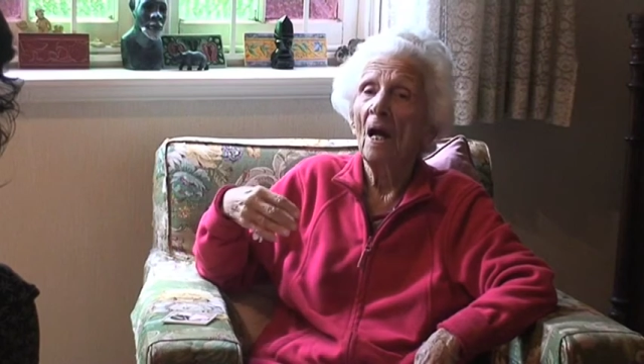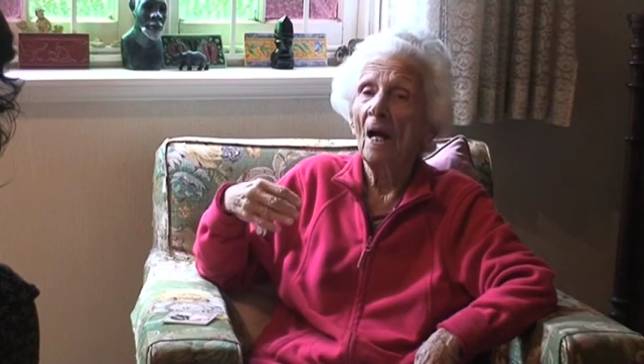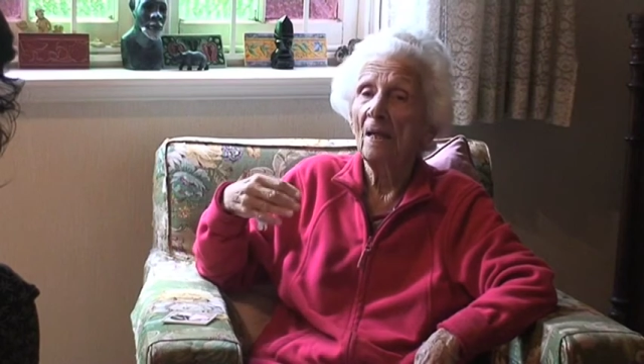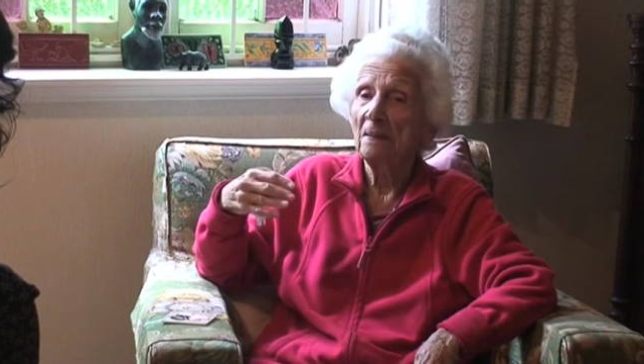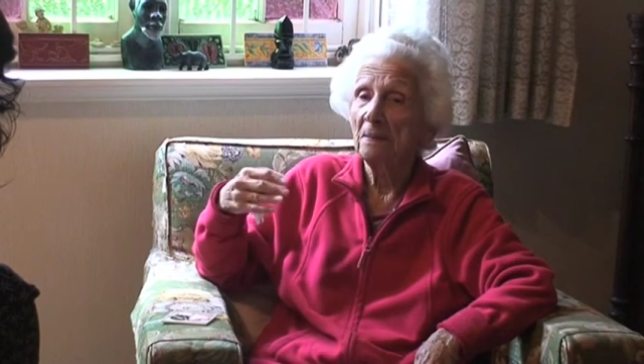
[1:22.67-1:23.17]

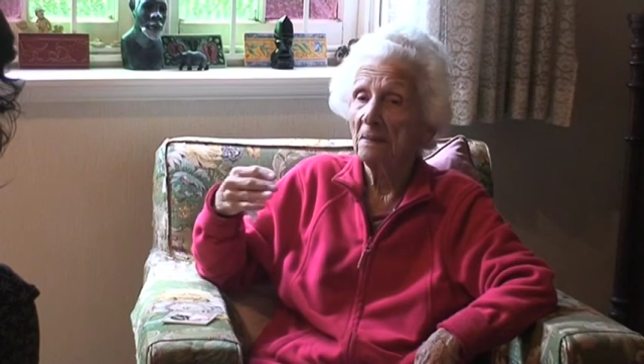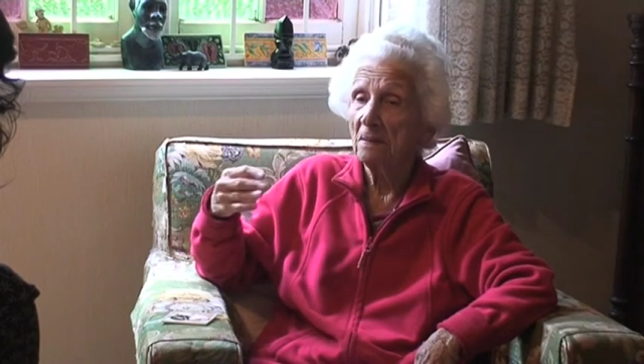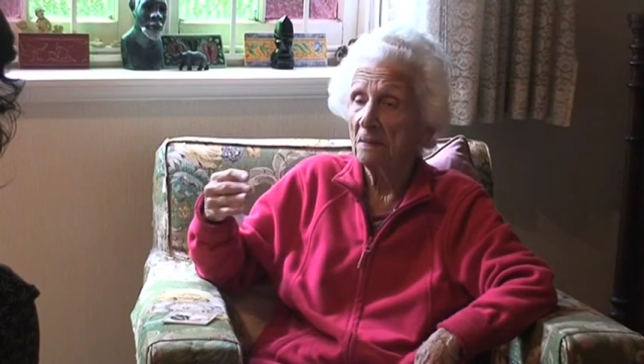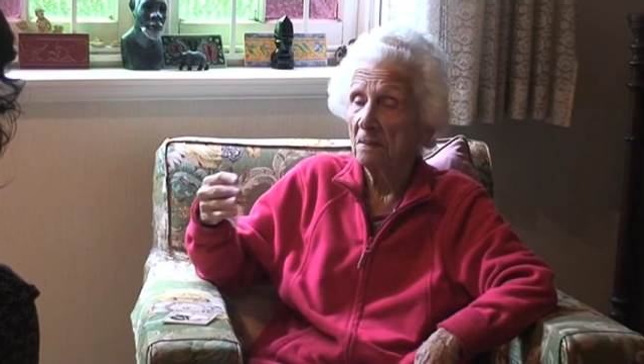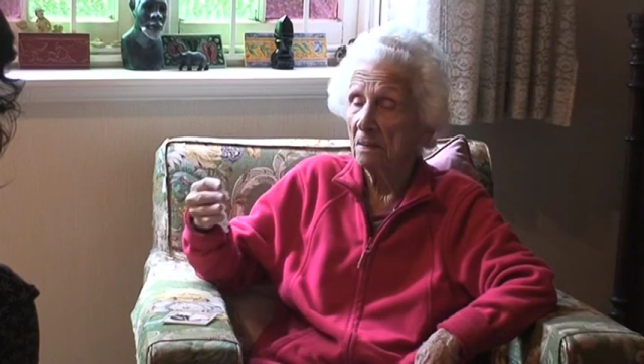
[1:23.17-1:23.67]

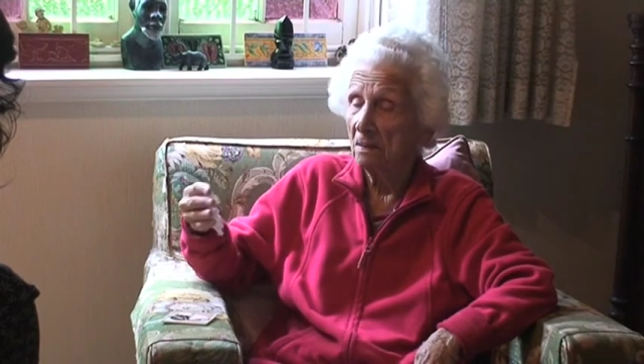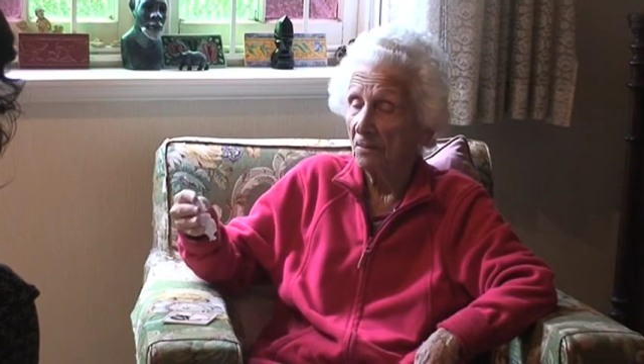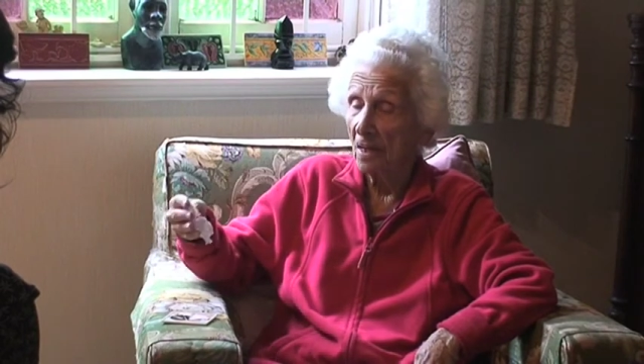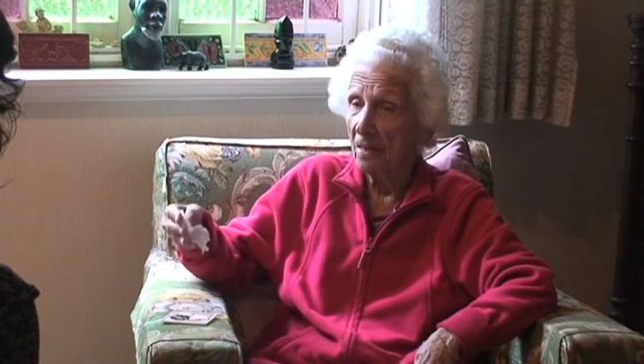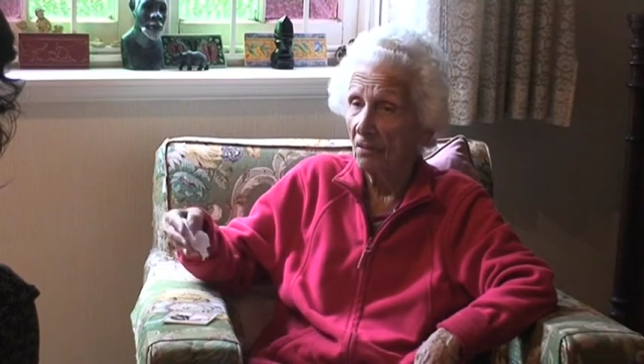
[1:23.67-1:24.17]
and to
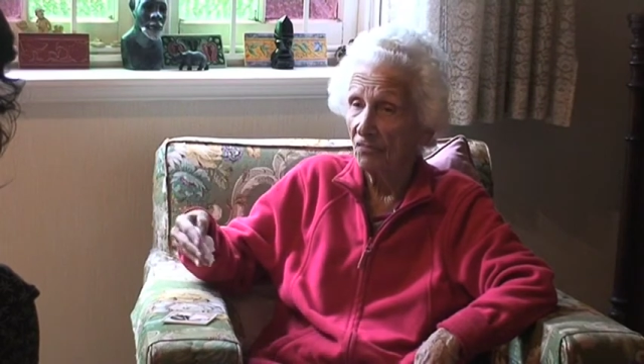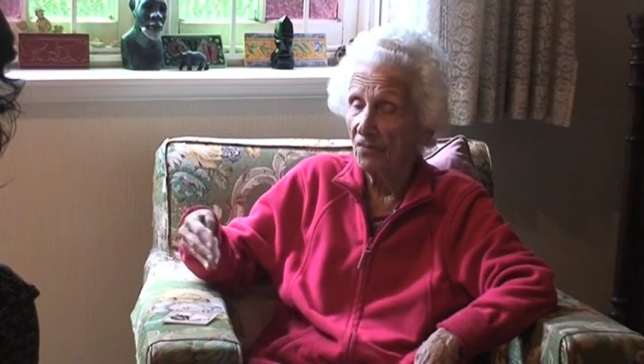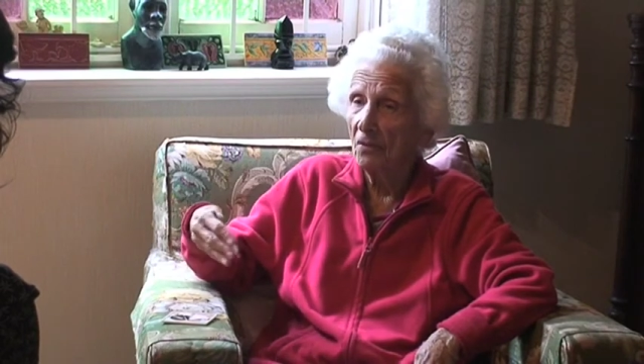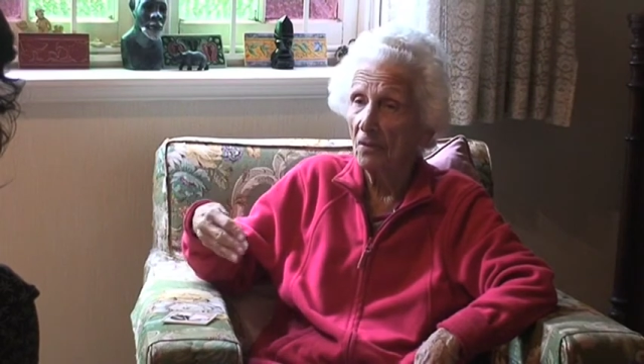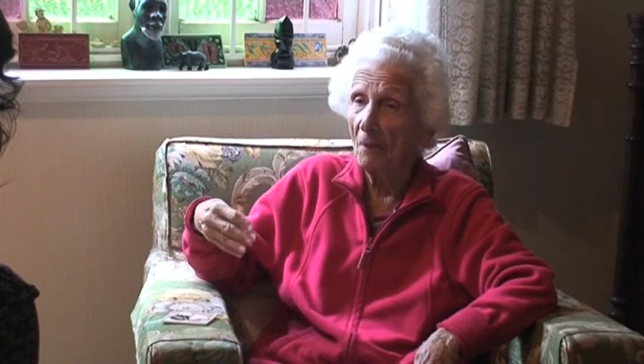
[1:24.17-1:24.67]
take a
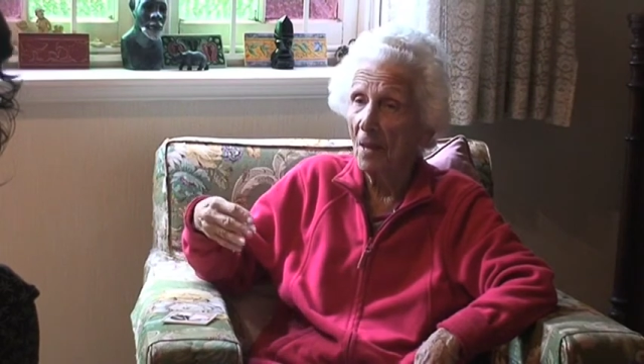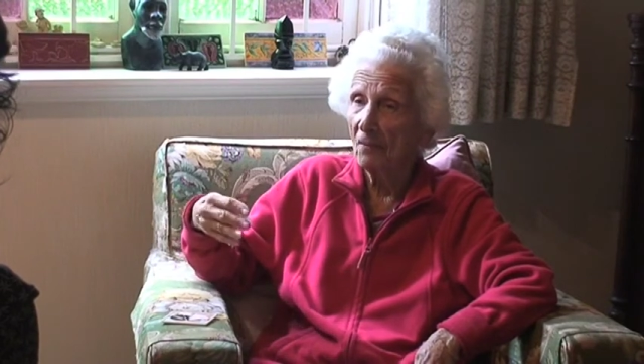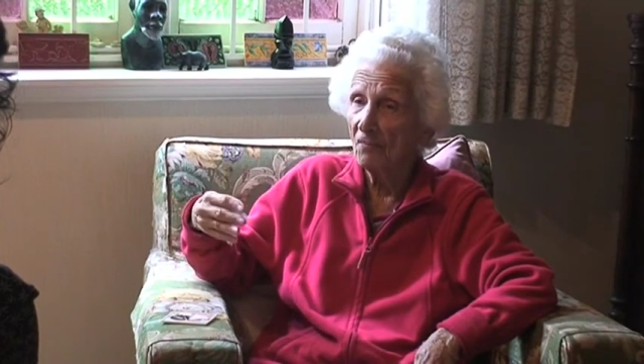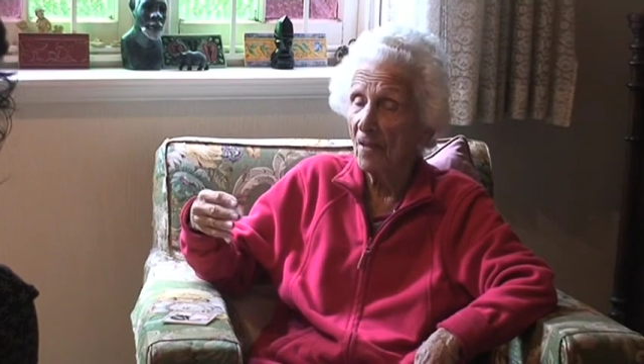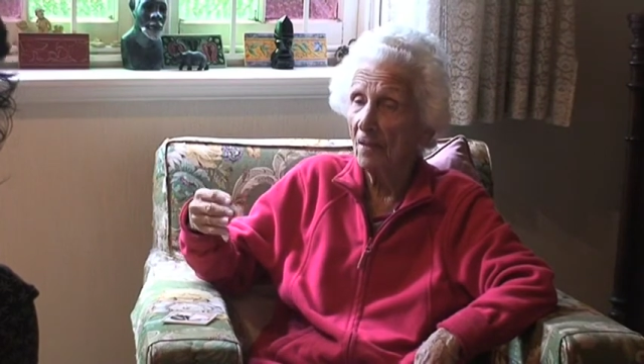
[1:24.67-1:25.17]
certain
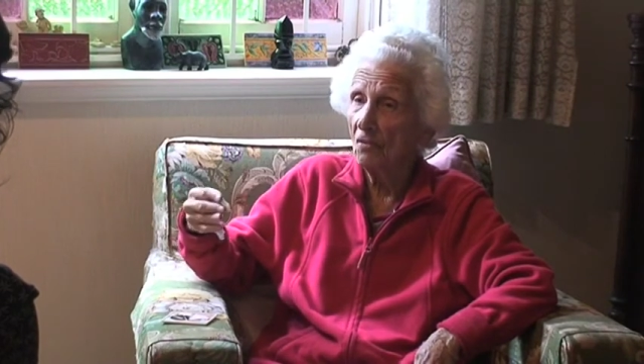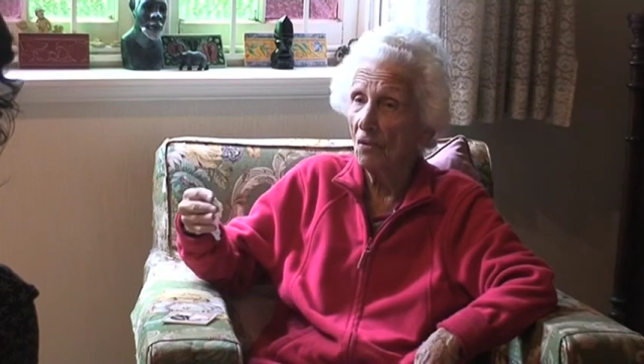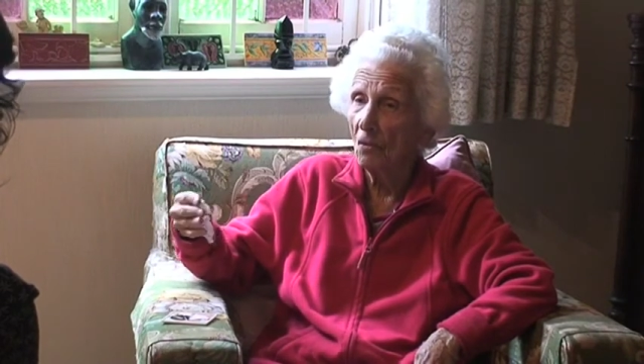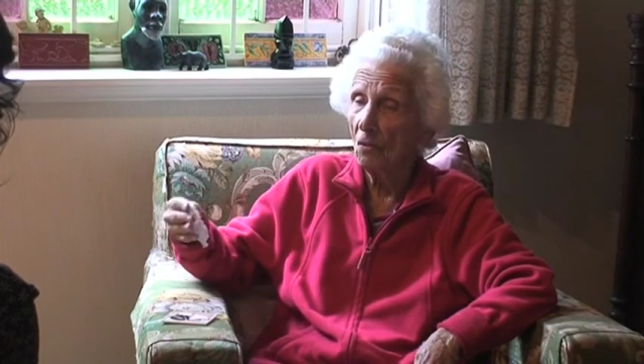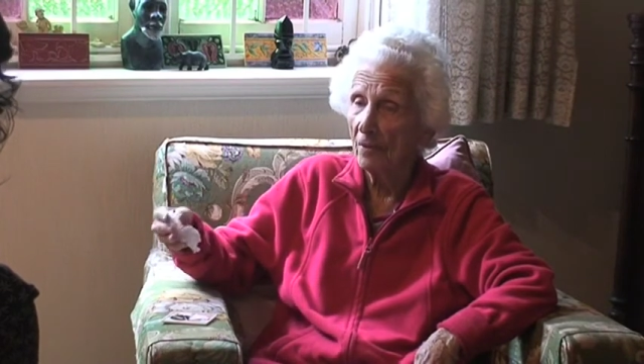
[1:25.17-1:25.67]
amount of that,
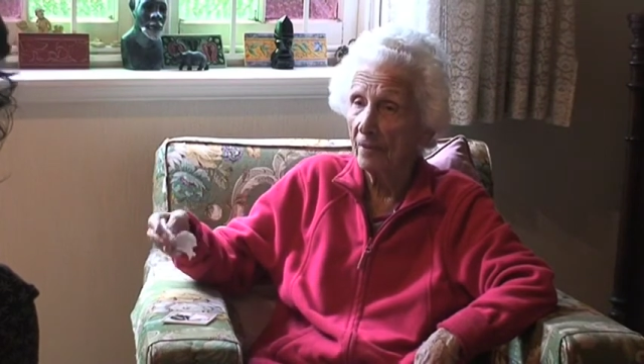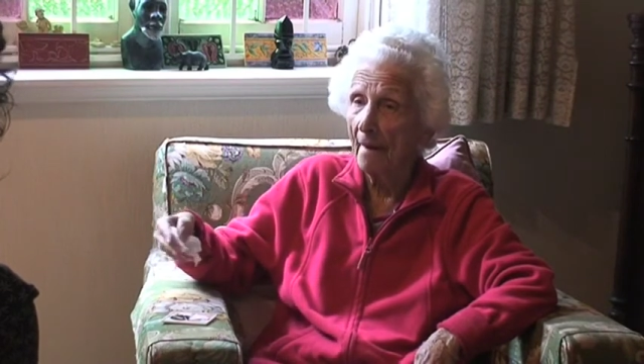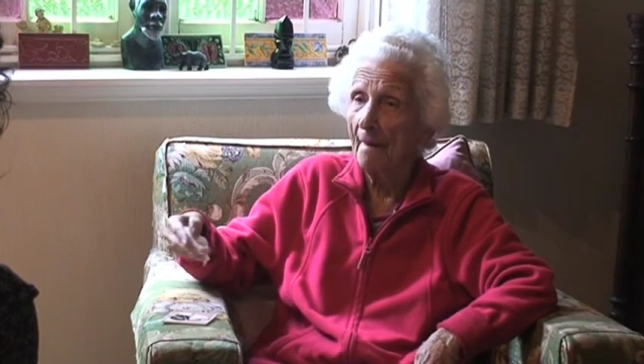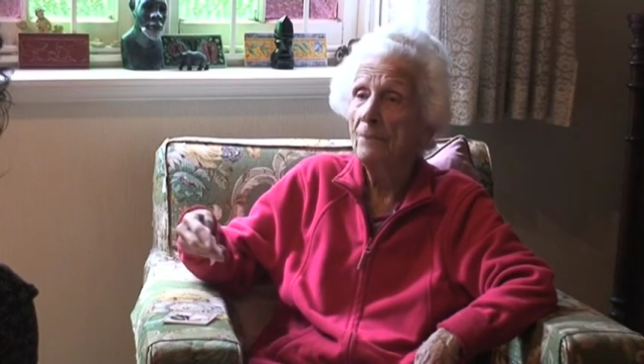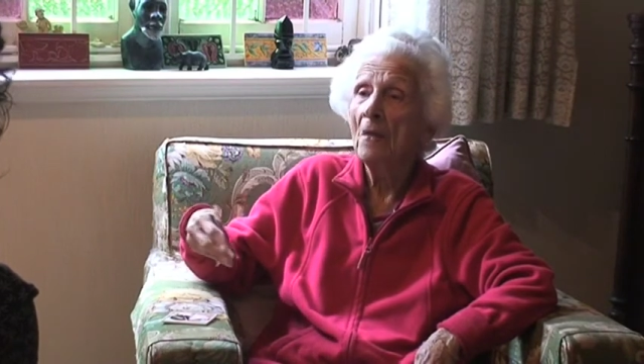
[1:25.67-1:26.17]
not all the
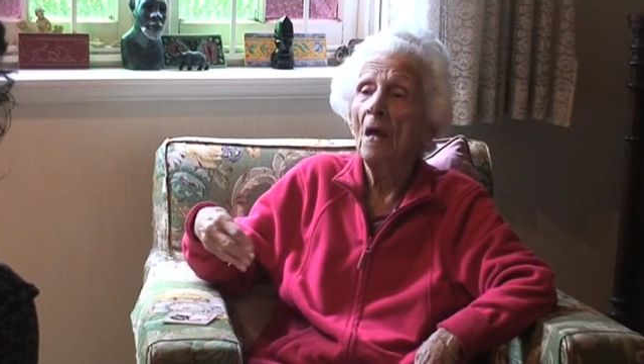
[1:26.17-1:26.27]
time,